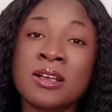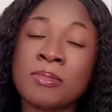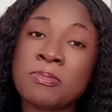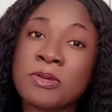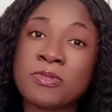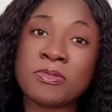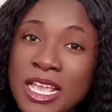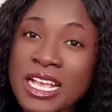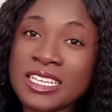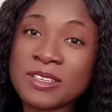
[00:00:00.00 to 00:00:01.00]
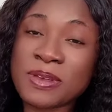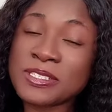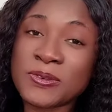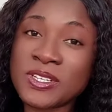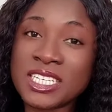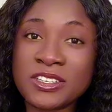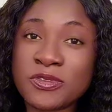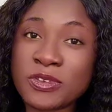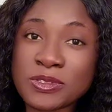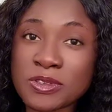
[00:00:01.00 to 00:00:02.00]
My people, but the person where they
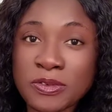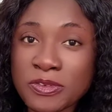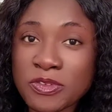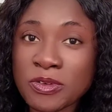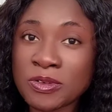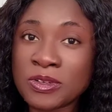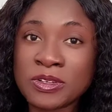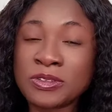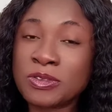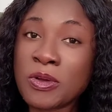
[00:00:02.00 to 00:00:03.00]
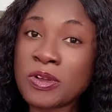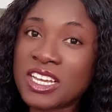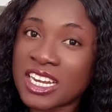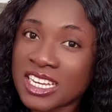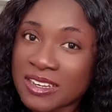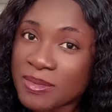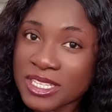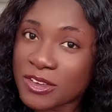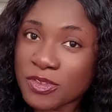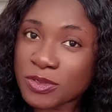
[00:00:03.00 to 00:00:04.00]
feel sorry for, no gree, may
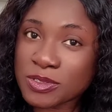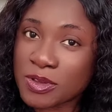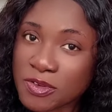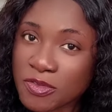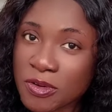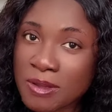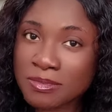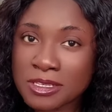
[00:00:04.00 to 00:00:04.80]
they feel sorry for him.